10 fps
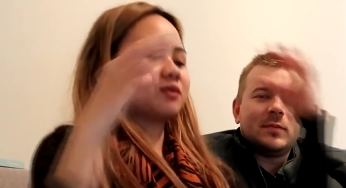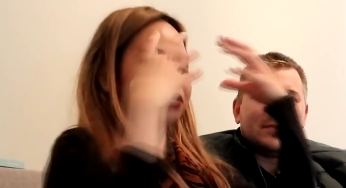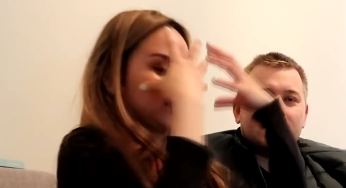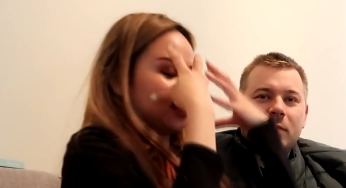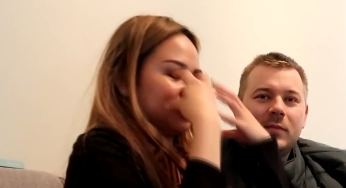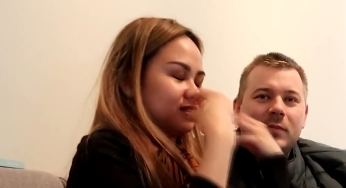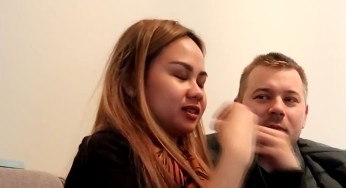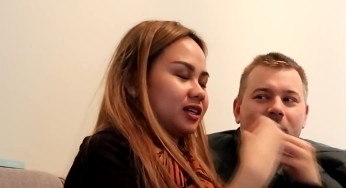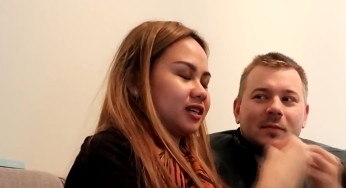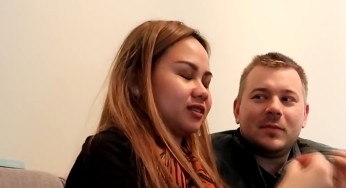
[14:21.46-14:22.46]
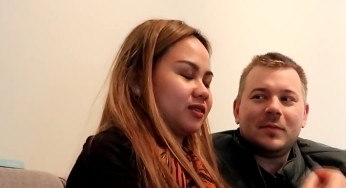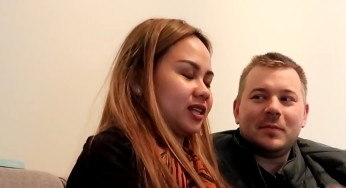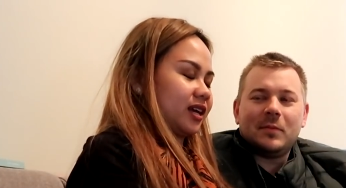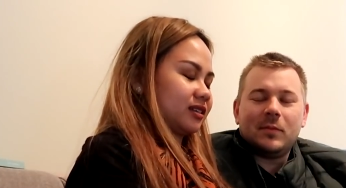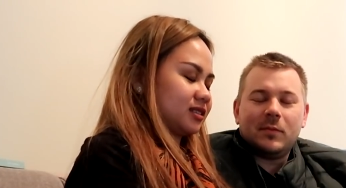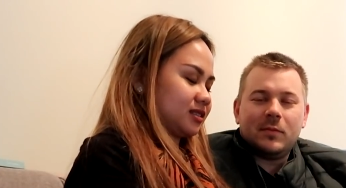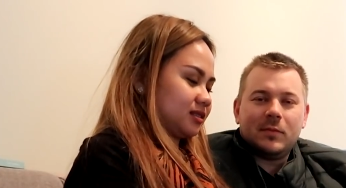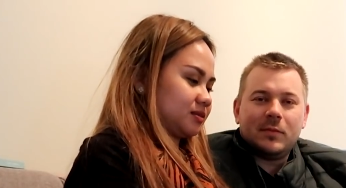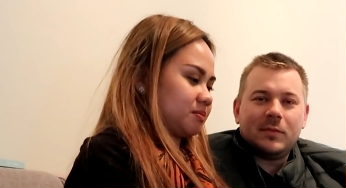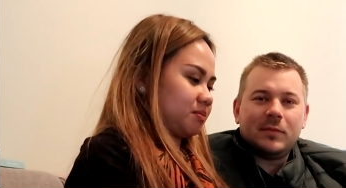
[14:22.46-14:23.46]
Speaker 1: Breathing, relax,
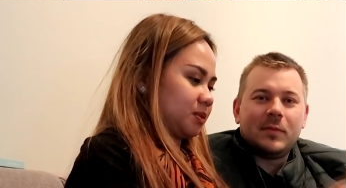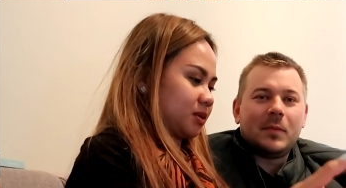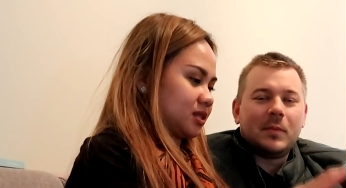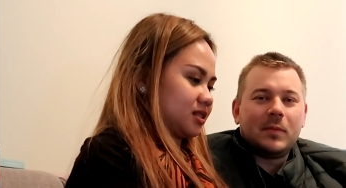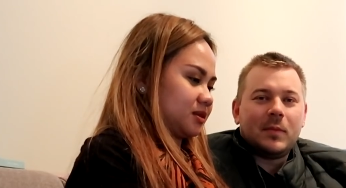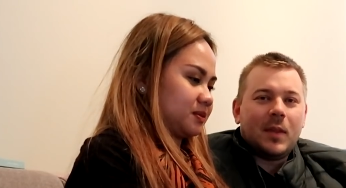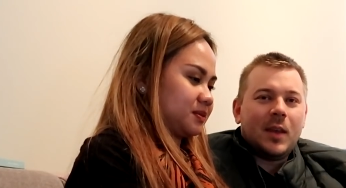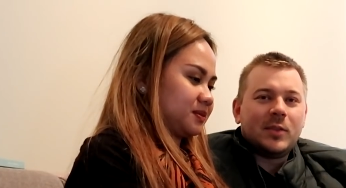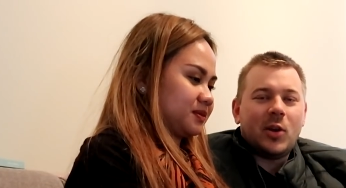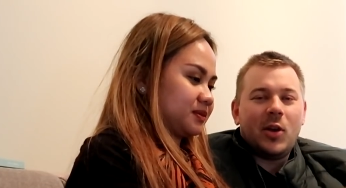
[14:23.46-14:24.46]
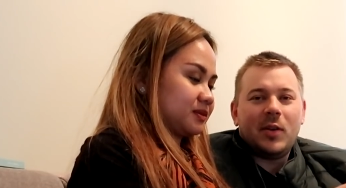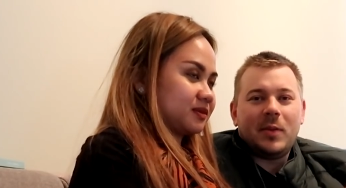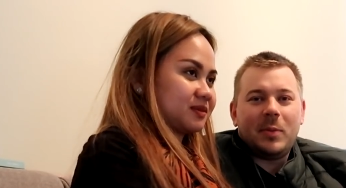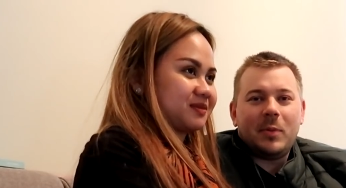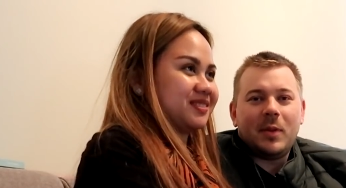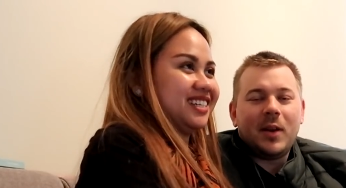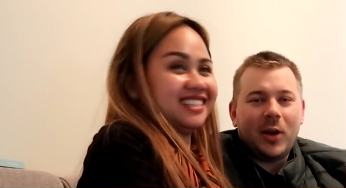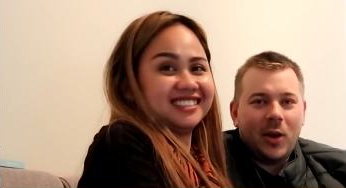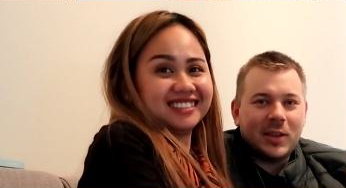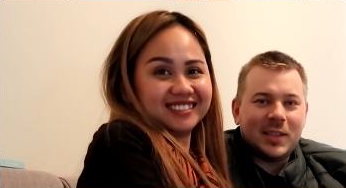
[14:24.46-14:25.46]
be positive.
Speaker 2: So
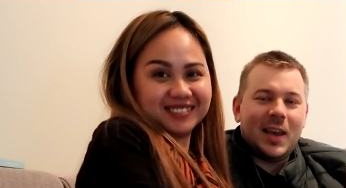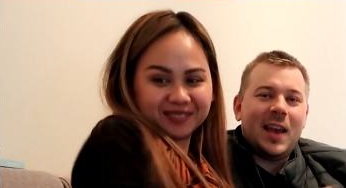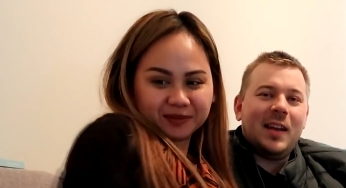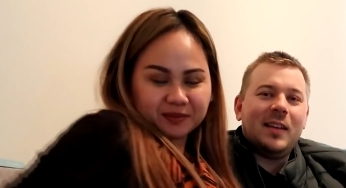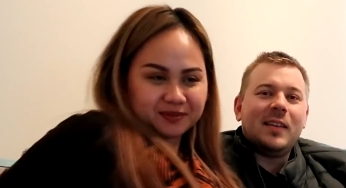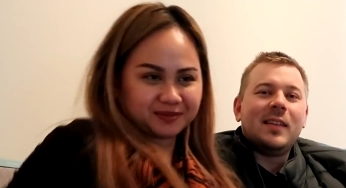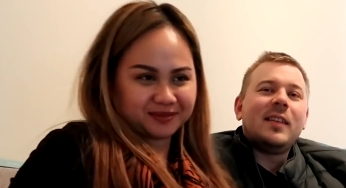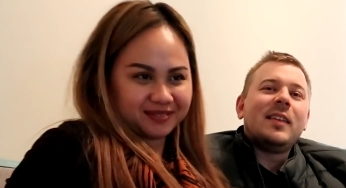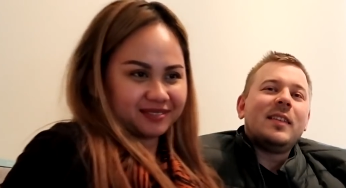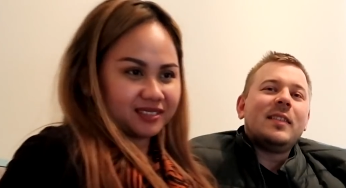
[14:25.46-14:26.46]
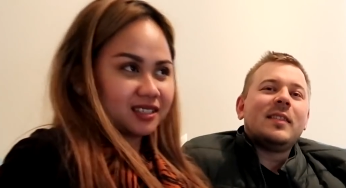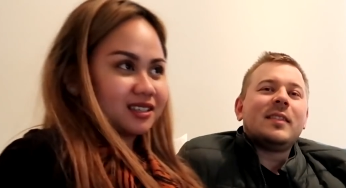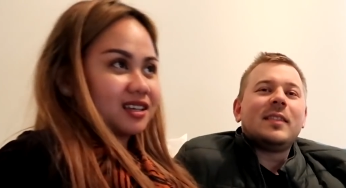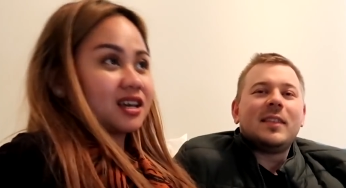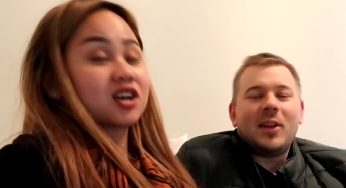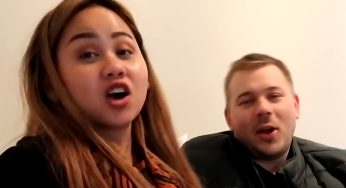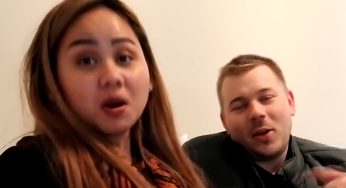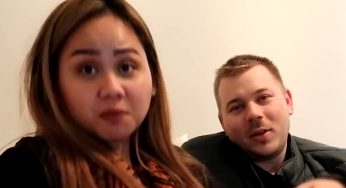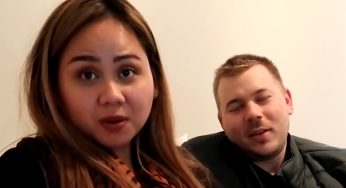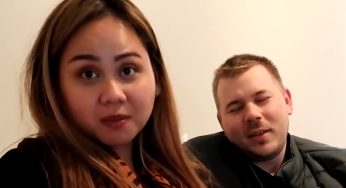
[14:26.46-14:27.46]
negotiate. You know,
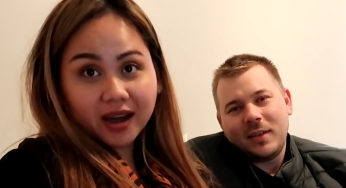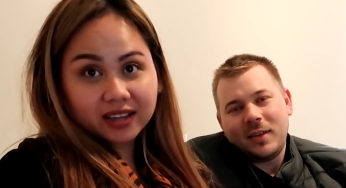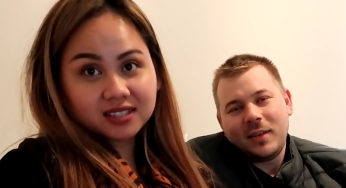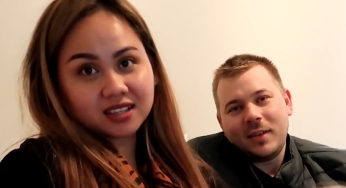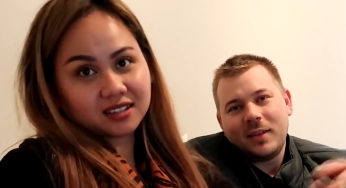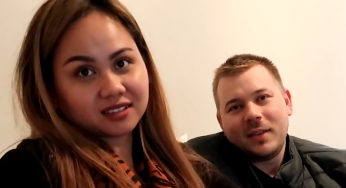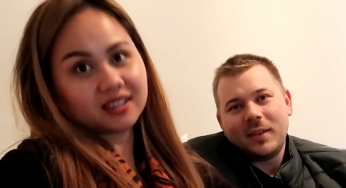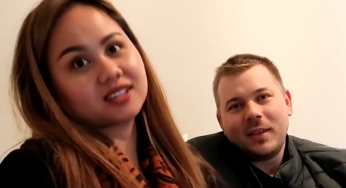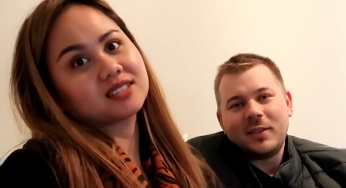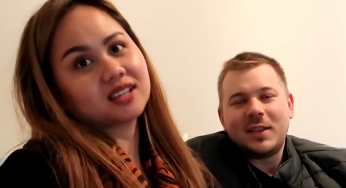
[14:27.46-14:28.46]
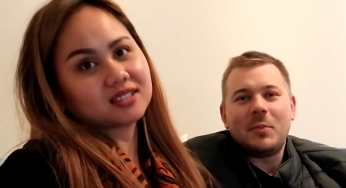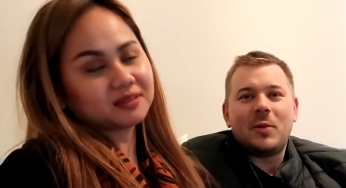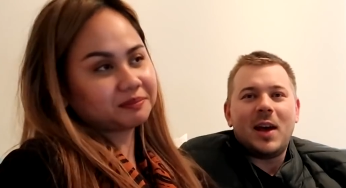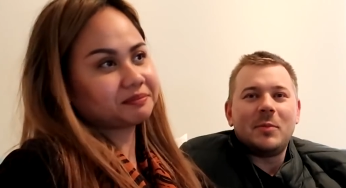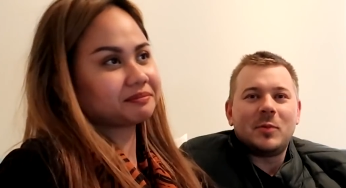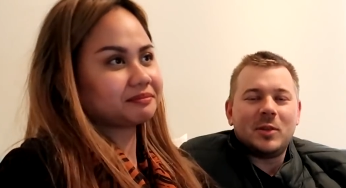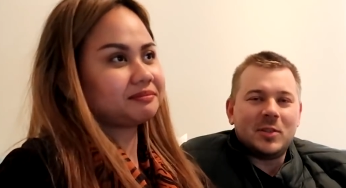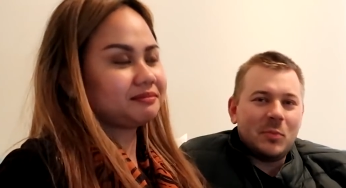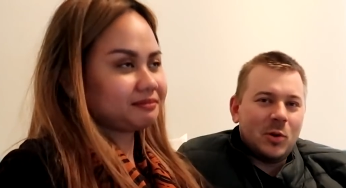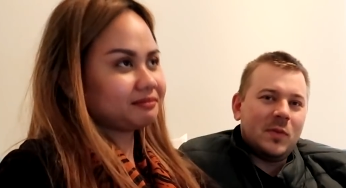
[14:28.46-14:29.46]
Speaker 1: compromising, yes. Sometimes
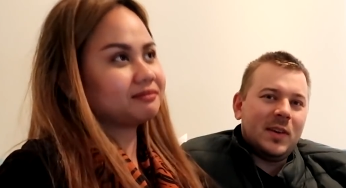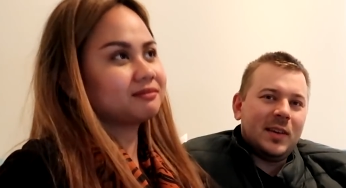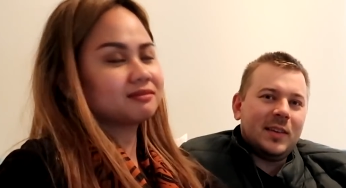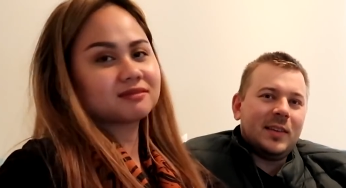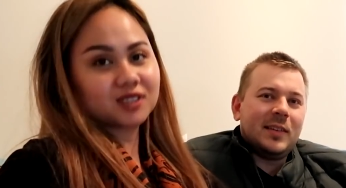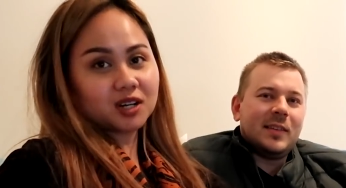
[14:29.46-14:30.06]
Speaker 2: watch a movie.